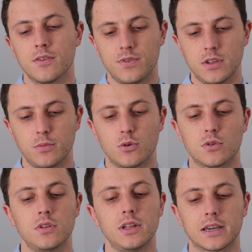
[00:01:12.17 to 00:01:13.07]
feelable
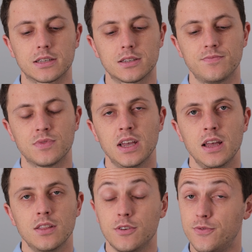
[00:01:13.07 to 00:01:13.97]
clicks.
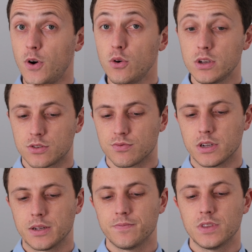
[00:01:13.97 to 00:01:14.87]
The focus
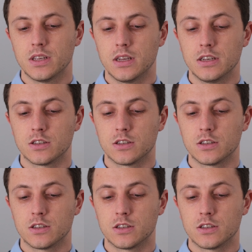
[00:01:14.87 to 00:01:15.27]
ring is